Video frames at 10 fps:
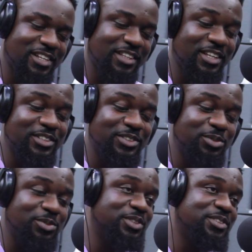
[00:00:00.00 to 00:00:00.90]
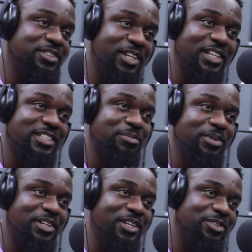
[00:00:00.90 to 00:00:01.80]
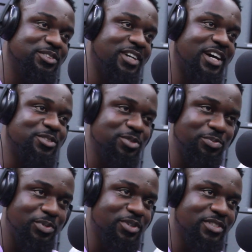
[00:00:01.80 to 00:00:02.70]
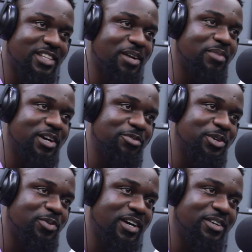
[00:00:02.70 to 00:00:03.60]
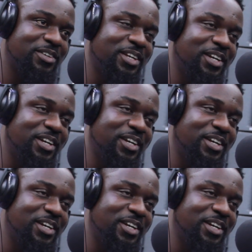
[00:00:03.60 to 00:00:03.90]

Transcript: I think she had somebody else. I had to be on standby for a while.